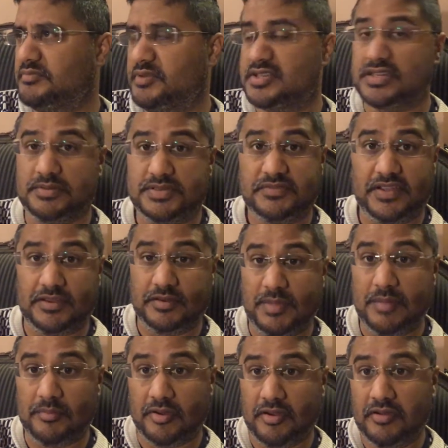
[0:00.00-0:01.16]
which I was a founder
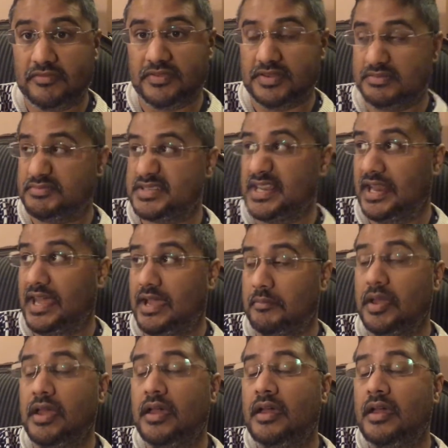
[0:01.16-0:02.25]
member of and still am,